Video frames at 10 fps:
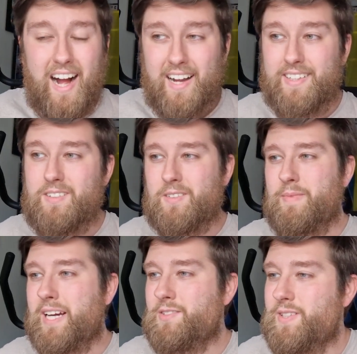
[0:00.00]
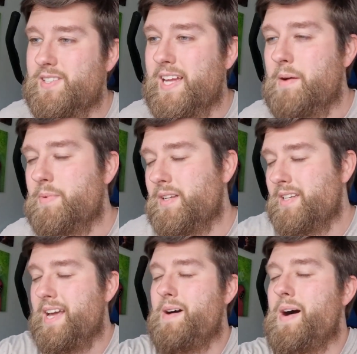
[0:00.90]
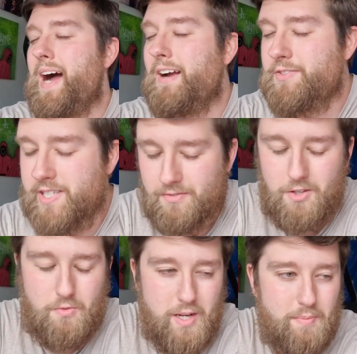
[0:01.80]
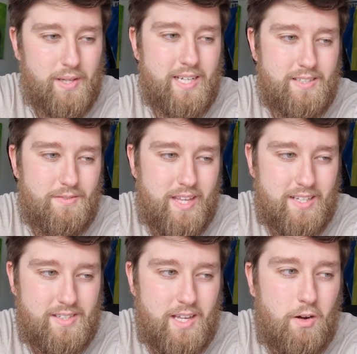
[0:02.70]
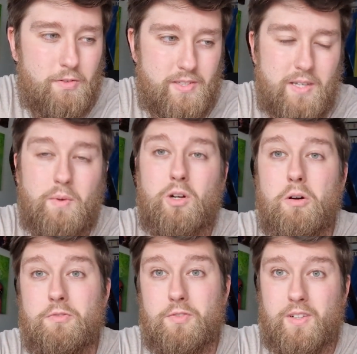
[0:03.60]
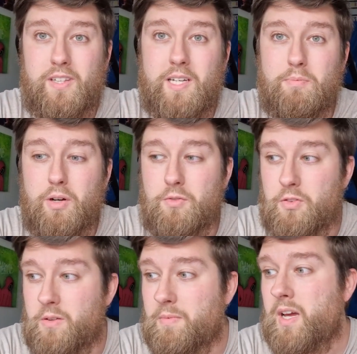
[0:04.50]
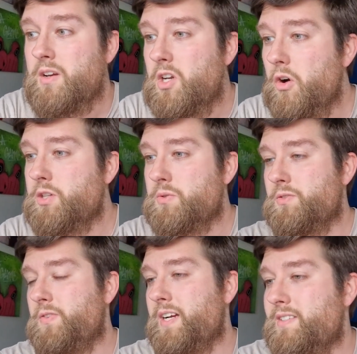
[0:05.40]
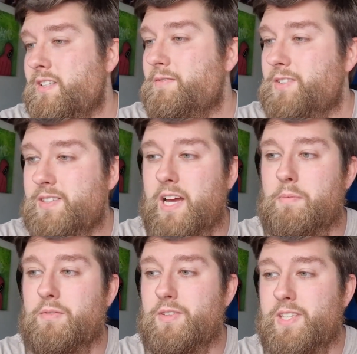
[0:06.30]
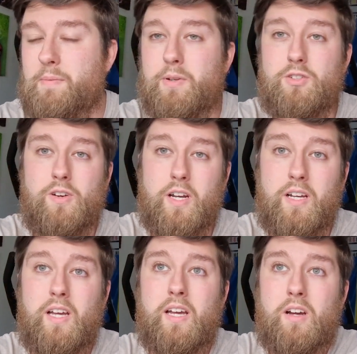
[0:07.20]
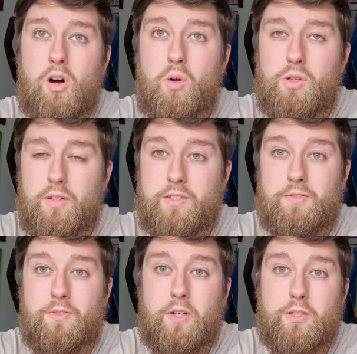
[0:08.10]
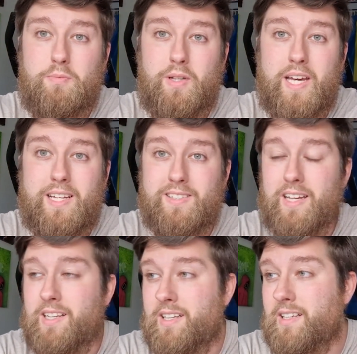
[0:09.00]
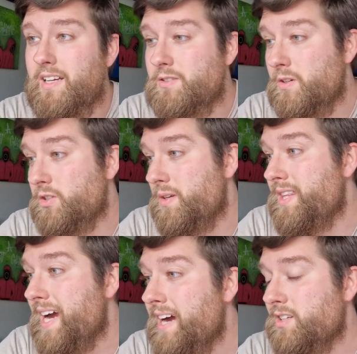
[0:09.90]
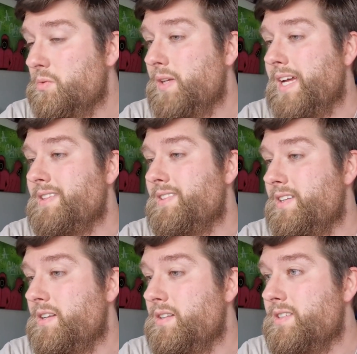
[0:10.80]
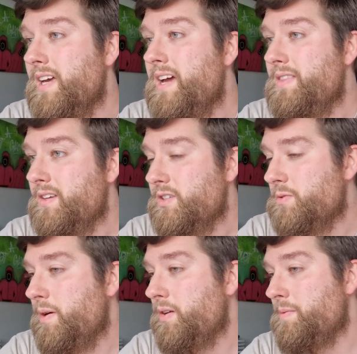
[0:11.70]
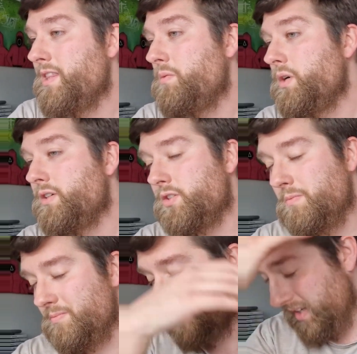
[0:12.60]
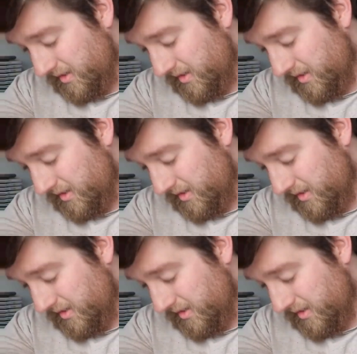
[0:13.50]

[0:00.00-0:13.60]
and Max Verstappen. Now, I've seen a few replays of this. They obviously were going for the lead, both of them. Norris was faster than Verstappen. Verstappen trying to hold on to first place, and it's honestly the actual incident that sparked. I mean, there were some